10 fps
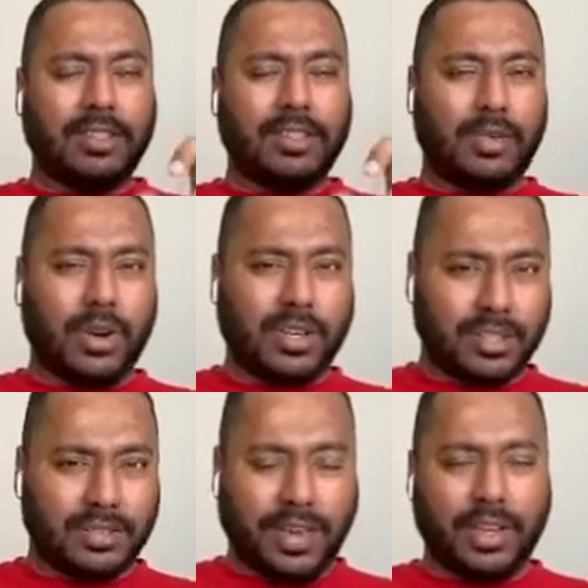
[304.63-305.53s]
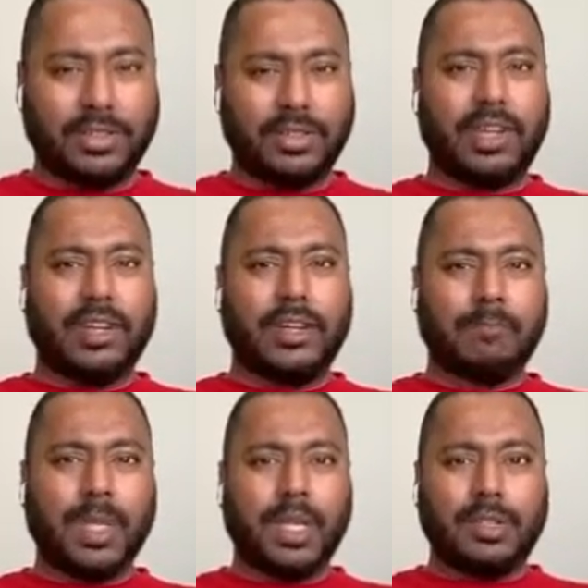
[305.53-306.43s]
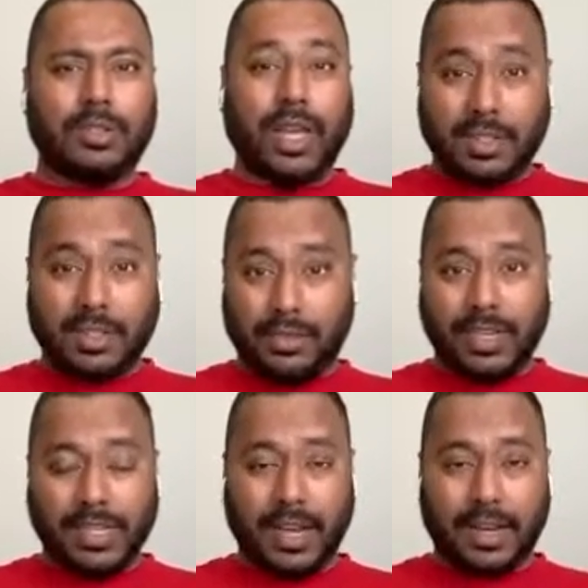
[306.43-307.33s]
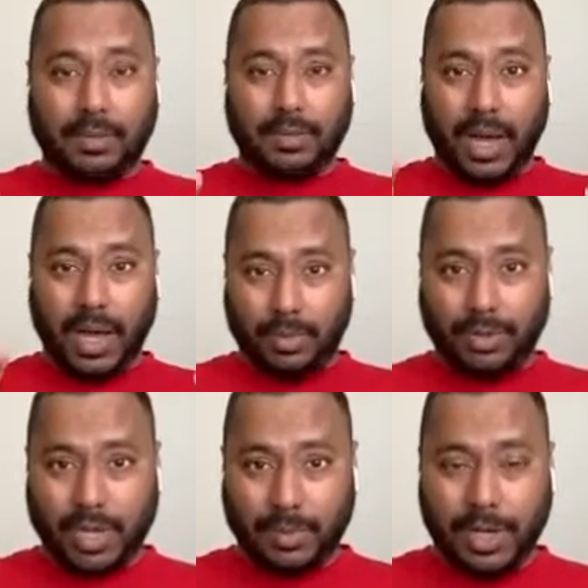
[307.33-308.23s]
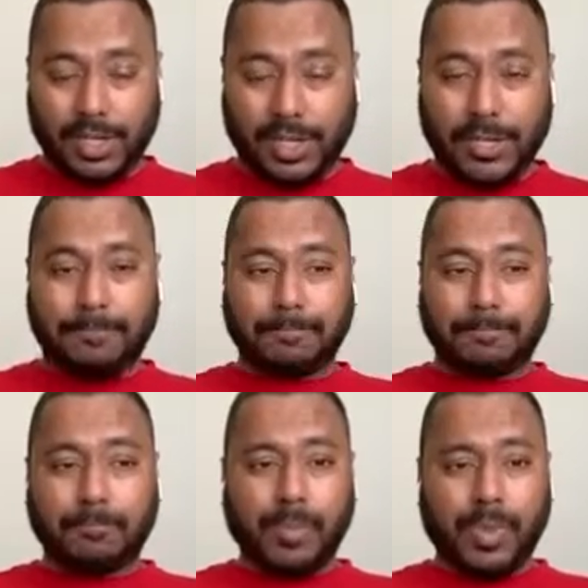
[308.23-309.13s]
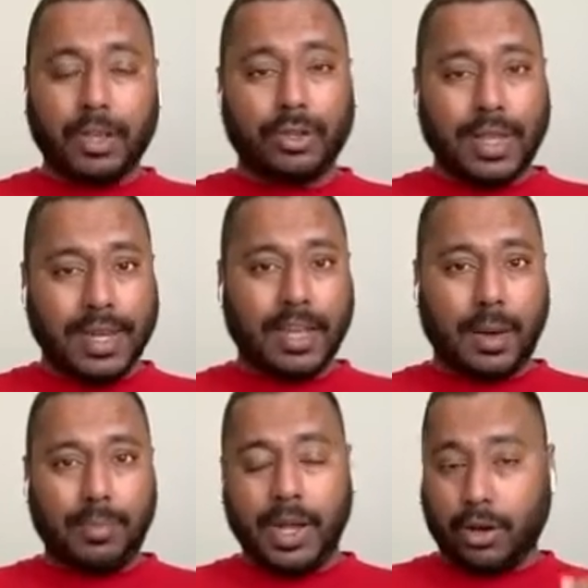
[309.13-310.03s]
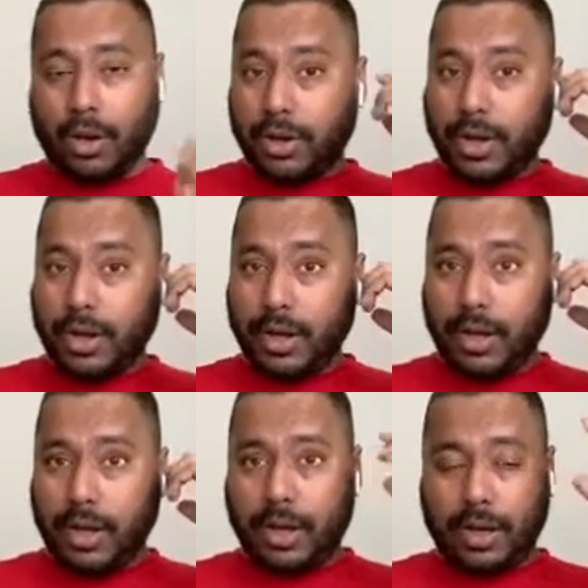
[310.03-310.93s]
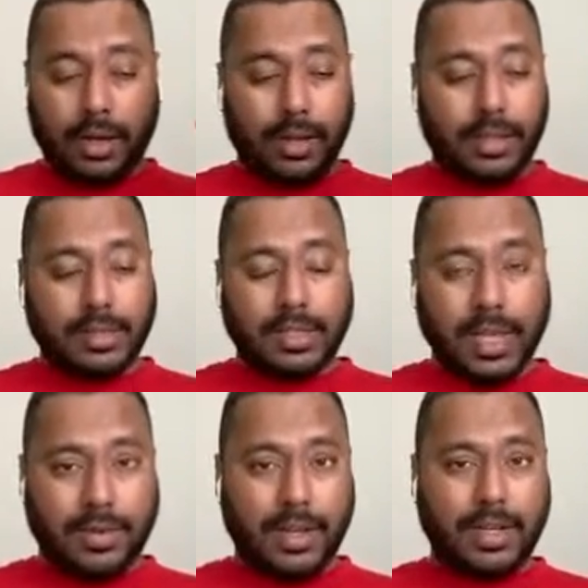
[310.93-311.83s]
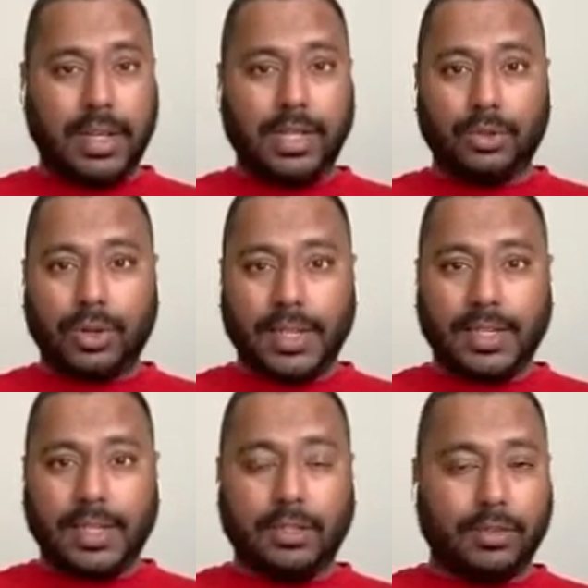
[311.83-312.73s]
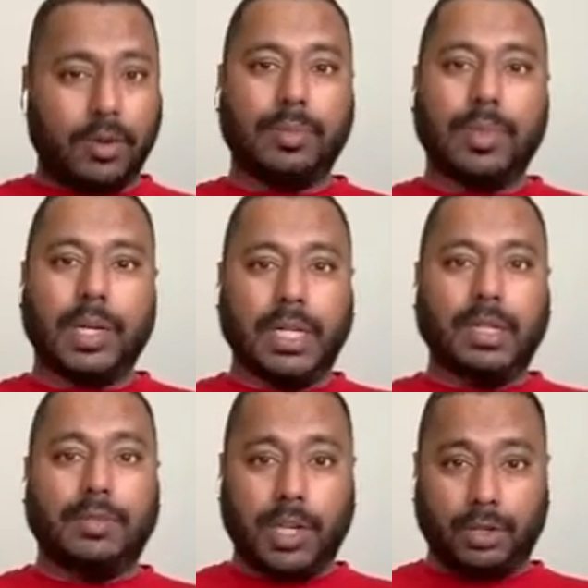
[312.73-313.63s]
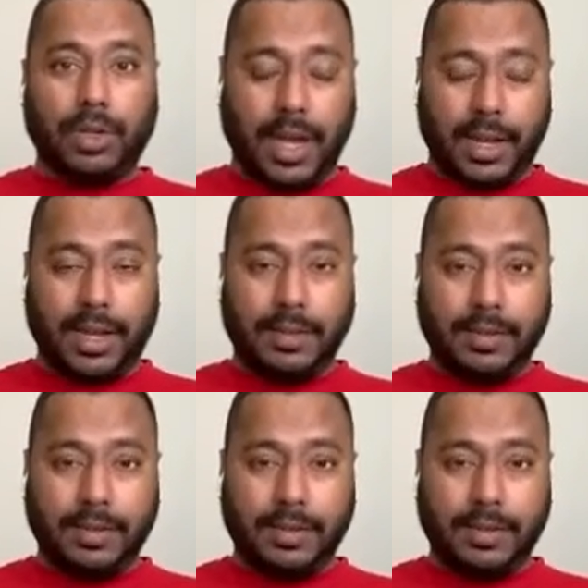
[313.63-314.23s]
Third prize is 5,000 ringgit. So that's InvestHack by Bursa Malaysia. So that's happening on the 17th to 19th of November, the virtual hacking.